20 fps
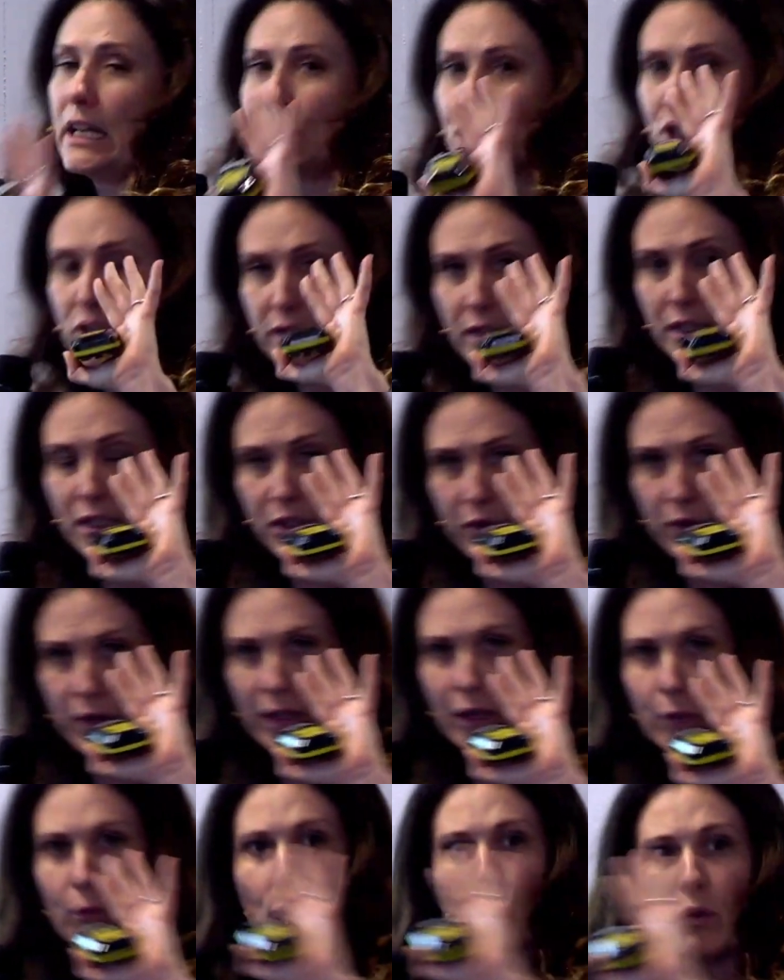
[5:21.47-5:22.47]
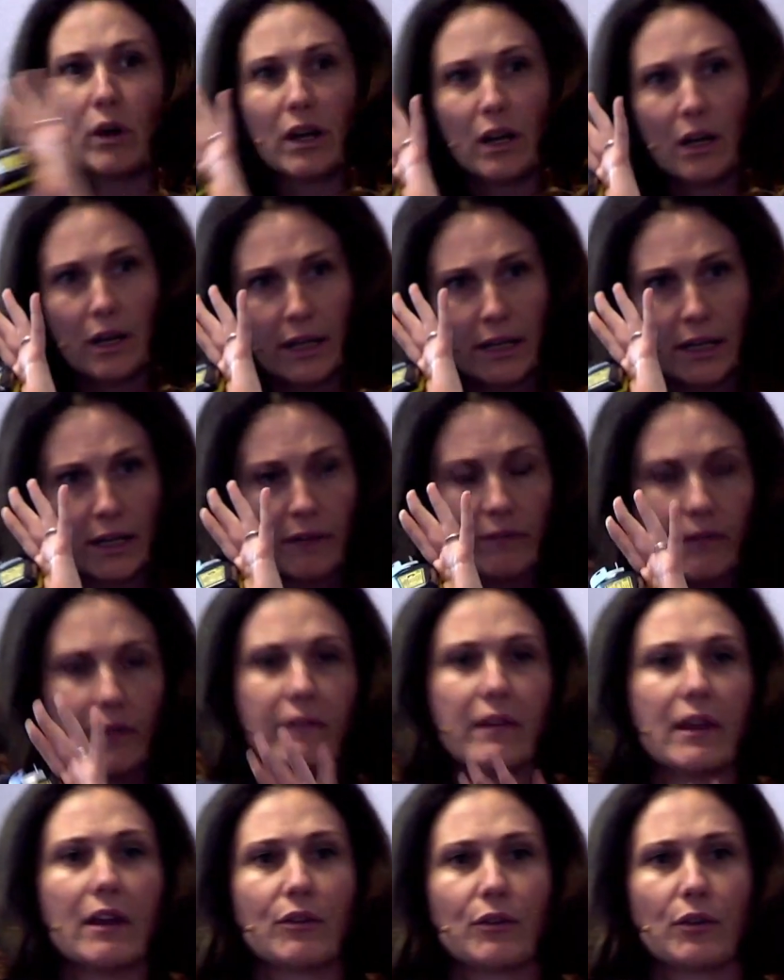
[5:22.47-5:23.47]
just can you see it with one eye and then
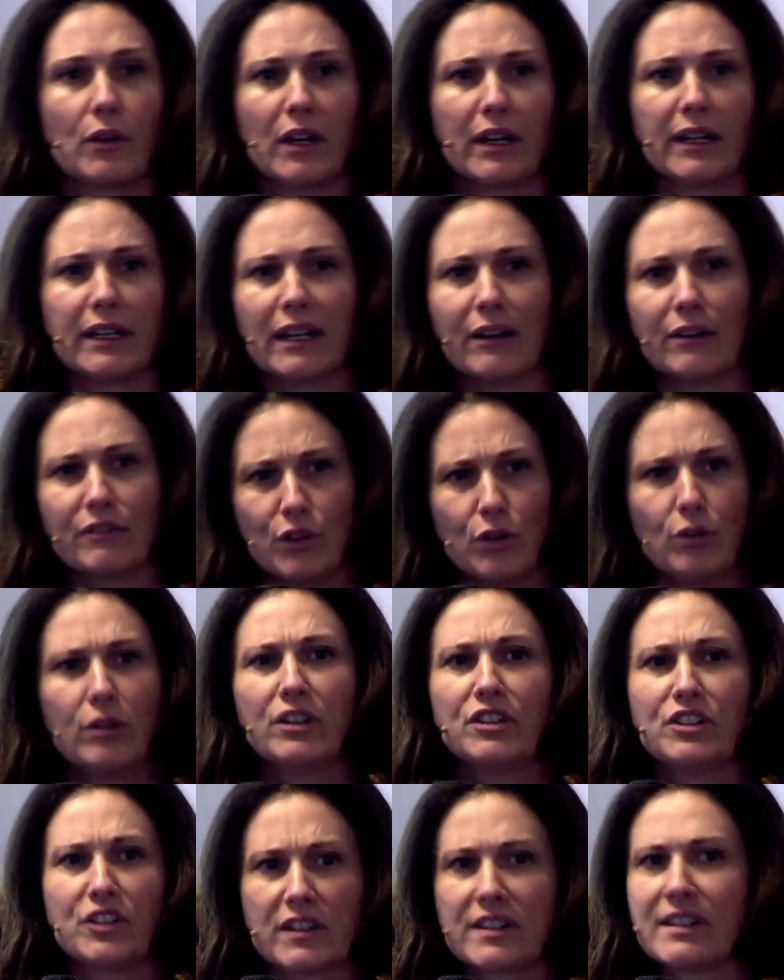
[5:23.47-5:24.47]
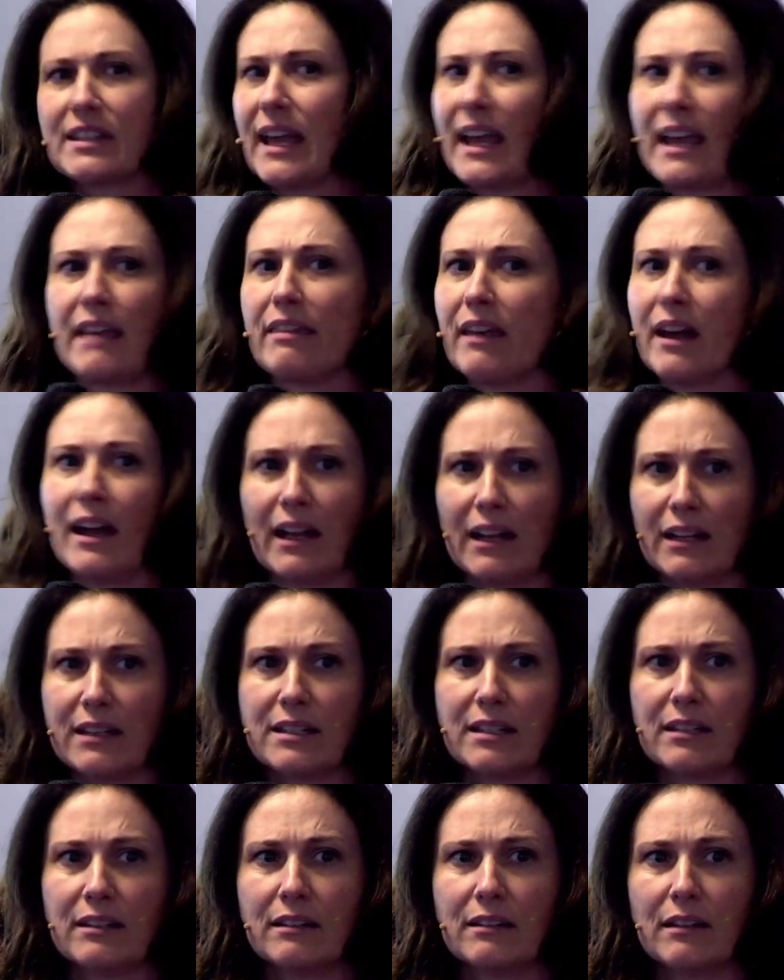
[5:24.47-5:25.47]
the other eye? Now, if you can just say that,
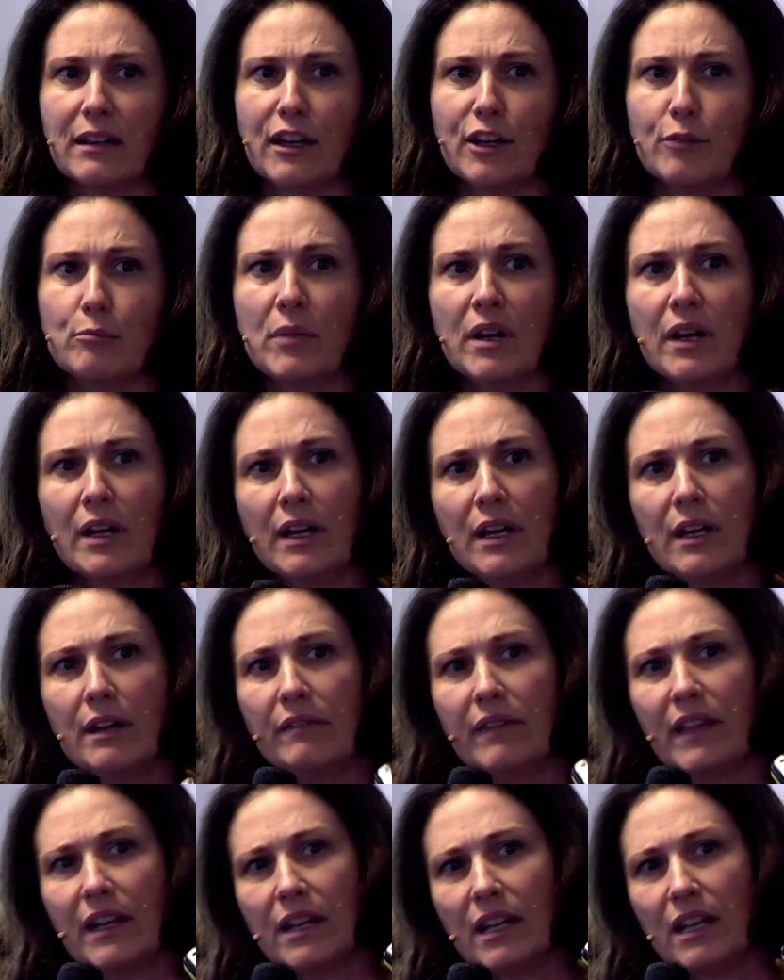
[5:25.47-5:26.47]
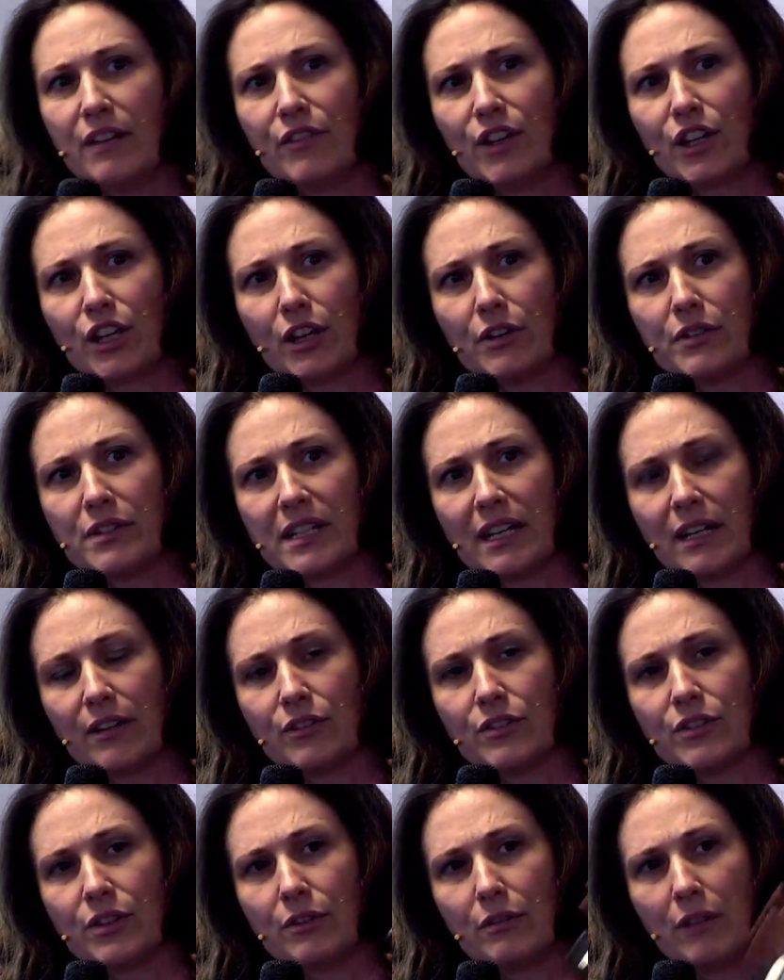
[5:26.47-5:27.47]
um, then if it goes down
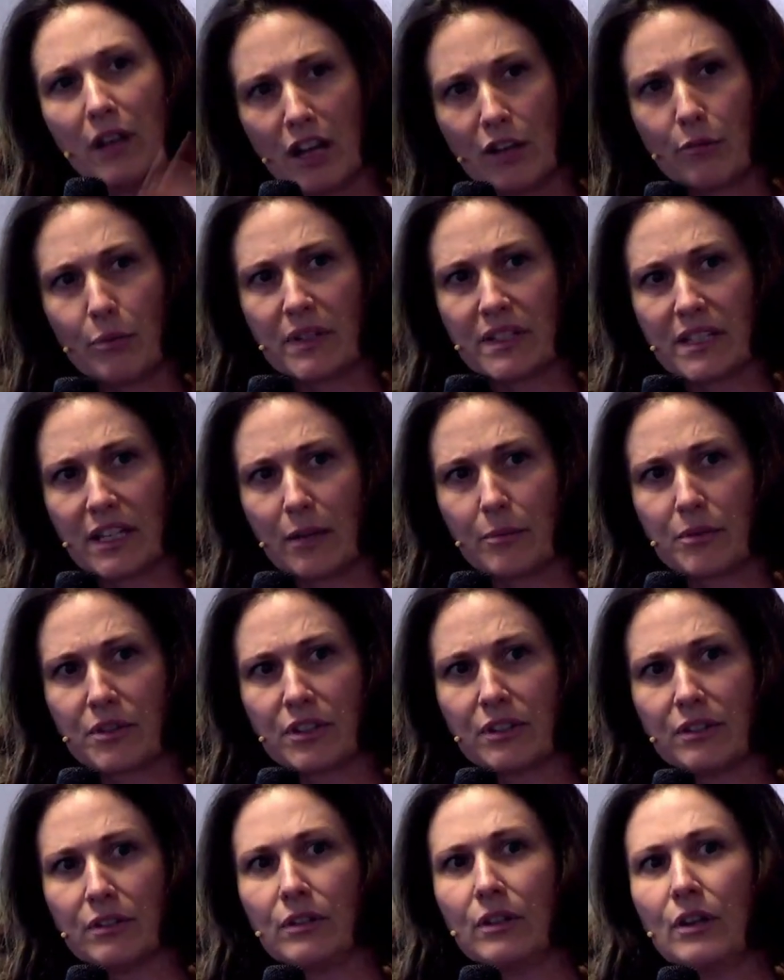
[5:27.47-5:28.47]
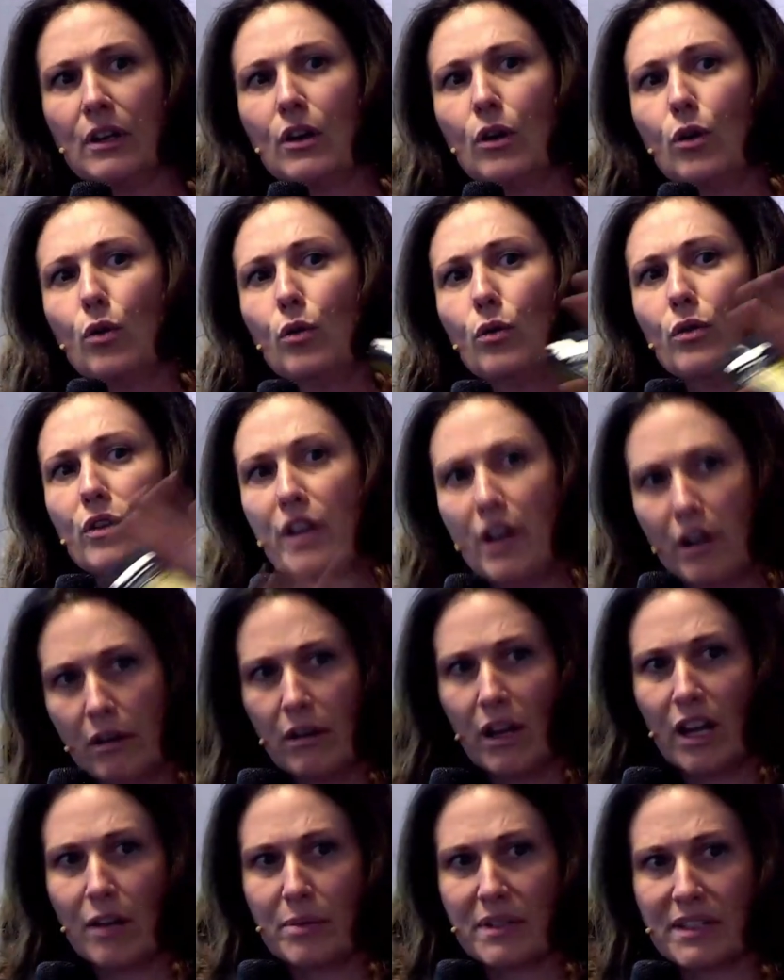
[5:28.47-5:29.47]
to light perception or no
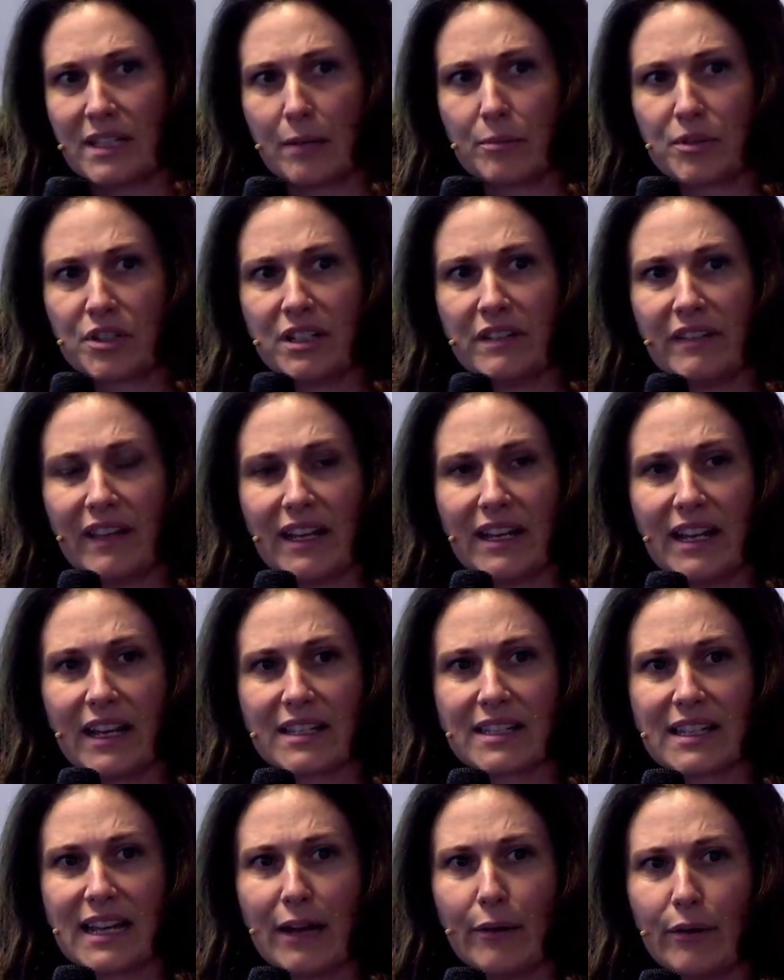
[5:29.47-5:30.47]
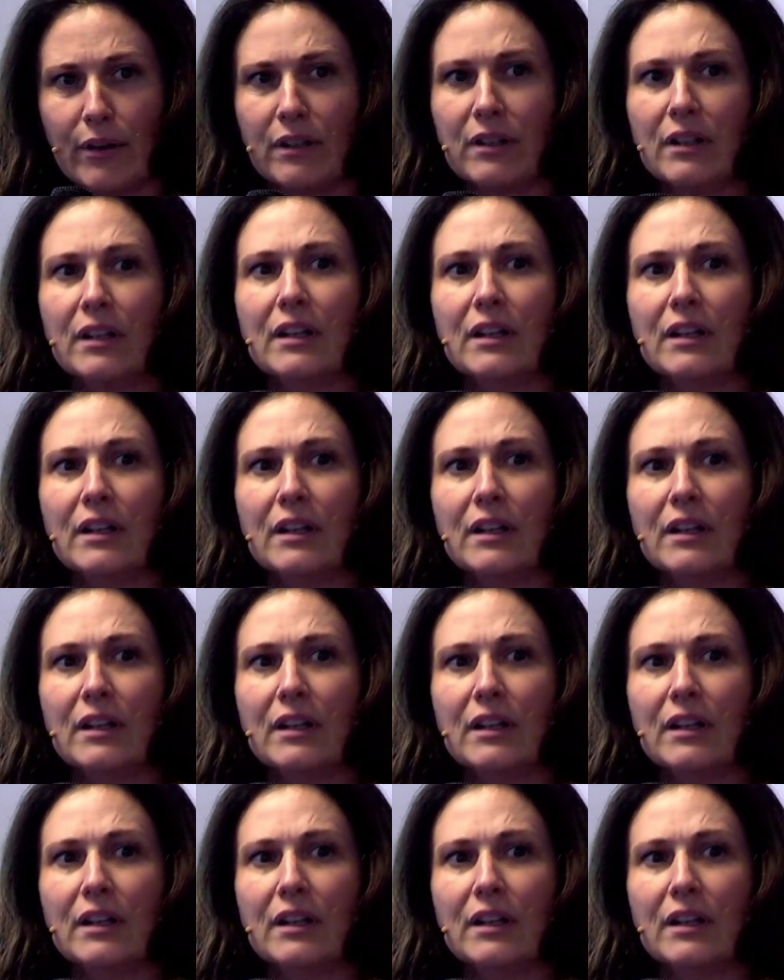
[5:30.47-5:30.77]
light perception in that next hour,